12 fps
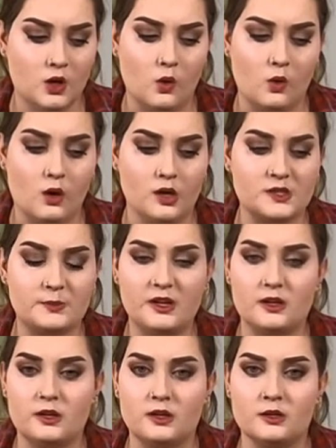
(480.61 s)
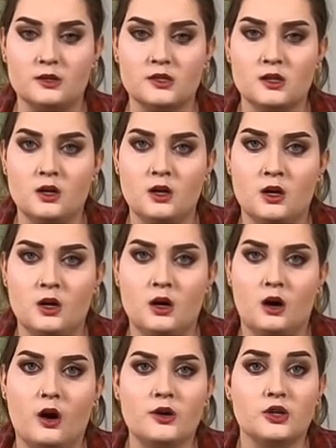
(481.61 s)
or speakers
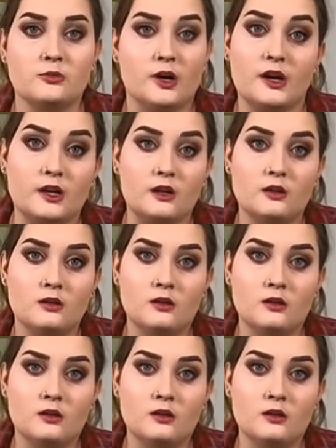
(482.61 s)
on your bike.